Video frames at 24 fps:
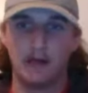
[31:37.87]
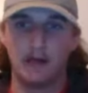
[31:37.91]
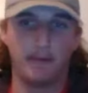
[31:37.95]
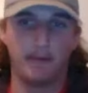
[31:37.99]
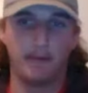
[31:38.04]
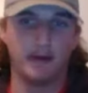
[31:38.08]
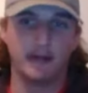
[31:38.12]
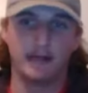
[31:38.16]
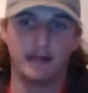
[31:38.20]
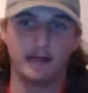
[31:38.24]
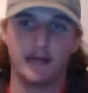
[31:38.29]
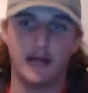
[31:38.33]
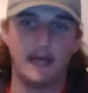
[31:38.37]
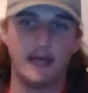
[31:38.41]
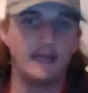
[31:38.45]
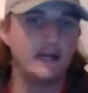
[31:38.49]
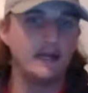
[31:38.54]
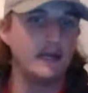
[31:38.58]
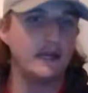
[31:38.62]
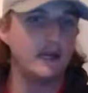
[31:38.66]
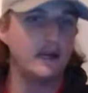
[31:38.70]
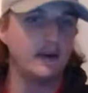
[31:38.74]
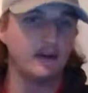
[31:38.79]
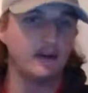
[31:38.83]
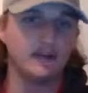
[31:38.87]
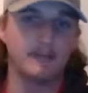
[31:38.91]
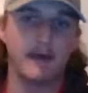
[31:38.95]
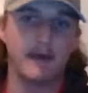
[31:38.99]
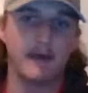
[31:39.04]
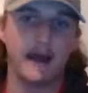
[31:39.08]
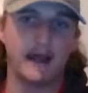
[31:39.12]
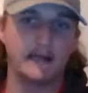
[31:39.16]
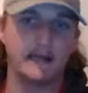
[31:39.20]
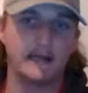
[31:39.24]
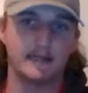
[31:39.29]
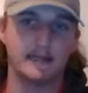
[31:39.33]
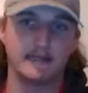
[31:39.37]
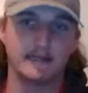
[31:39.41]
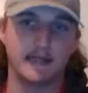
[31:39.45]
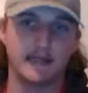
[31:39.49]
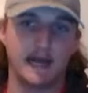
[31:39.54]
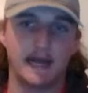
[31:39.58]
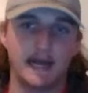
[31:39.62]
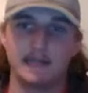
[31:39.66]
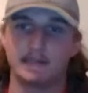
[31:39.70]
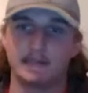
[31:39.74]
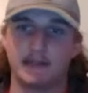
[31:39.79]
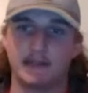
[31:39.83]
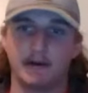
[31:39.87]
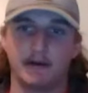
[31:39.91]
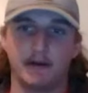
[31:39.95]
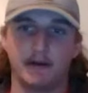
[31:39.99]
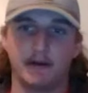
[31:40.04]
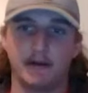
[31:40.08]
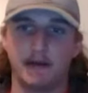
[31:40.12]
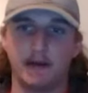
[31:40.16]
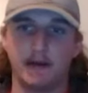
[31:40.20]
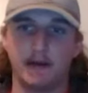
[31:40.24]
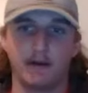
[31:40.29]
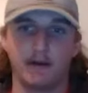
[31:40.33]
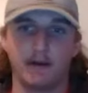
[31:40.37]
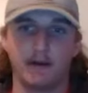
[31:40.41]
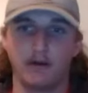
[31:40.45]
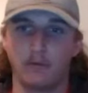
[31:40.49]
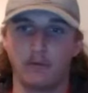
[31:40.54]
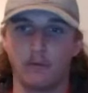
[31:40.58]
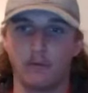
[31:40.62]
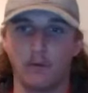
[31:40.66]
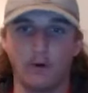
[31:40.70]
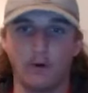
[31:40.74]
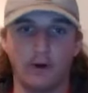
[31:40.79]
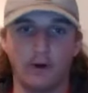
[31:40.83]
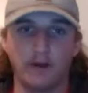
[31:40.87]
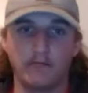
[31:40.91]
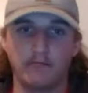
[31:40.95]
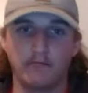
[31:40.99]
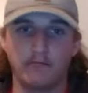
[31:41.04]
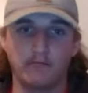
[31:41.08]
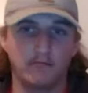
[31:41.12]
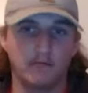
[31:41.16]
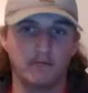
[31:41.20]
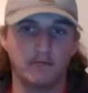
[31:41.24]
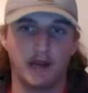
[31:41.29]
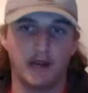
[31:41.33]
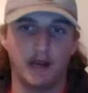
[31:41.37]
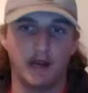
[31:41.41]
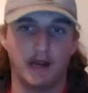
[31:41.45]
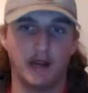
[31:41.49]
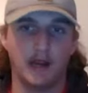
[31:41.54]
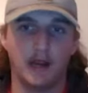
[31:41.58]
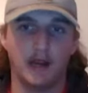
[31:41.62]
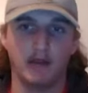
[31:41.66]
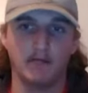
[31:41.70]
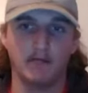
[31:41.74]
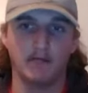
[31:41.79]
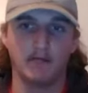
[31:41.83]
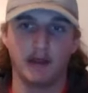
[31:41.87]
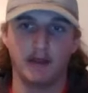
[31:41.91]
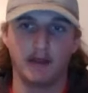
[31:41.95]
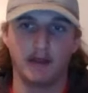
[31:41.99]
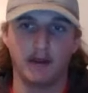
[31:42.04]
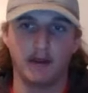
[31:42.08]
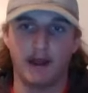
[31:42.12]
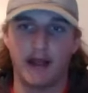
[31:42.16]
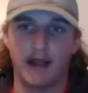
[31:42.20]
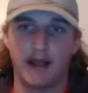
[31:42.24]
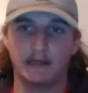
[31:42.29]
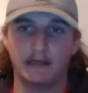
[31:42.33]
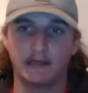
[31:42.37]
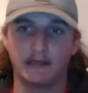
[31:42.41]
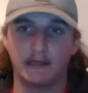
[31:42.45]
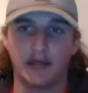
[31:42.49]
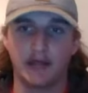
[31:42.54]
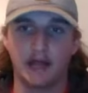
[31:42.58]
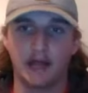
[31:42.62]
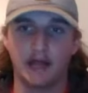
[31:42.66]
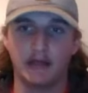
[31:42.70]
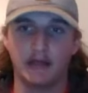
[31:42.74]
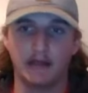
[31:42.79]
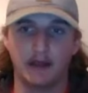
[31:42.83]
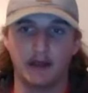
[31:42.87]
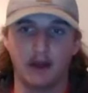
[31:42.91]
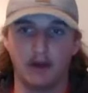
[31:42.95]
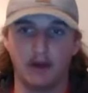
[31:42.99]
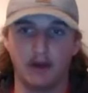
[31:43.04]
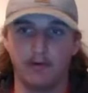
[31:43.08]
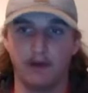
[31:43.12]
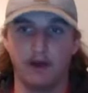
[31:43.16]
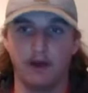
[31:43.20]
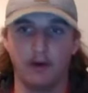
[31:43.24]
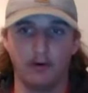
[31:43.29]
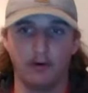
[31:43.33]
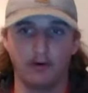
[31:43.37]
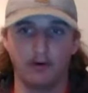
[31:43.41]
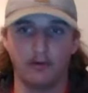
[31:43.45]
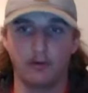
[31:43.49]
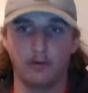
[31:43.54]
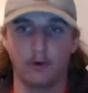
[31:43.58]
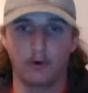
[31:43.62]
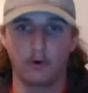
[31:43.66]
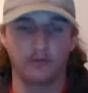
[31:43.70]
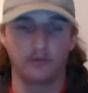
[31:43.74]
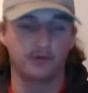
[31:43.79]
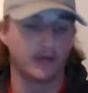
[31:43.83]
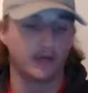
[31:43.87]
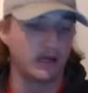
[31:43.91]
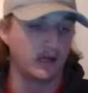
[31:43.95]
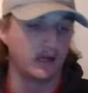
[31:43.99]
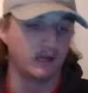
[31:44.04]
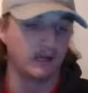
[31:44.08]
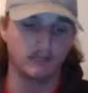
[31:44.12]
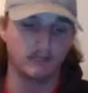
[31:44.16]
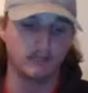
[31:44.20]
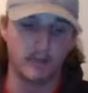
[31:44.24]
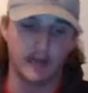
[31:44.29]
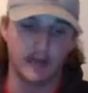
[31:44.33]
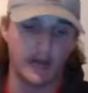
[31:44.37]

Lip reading: but not near as bad as these guys that are in here year one and they're acting like, oh no, the world's ending.